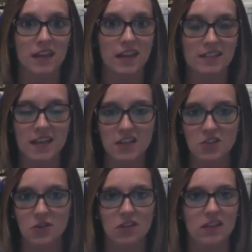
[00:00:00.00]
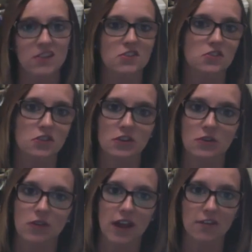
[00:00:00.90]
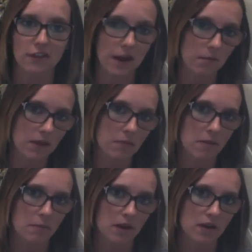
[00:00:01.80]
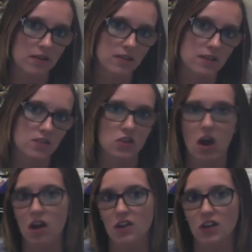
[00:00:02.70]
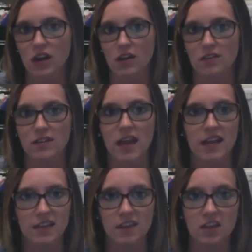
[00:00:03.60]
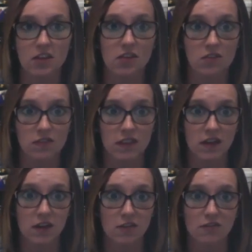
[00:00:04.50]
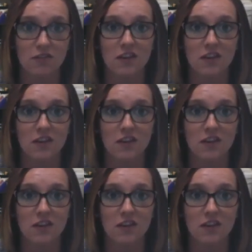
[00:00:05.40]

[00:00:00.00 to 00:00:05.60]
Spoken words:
it takes you a list through like family members, doctors, anything you can think of.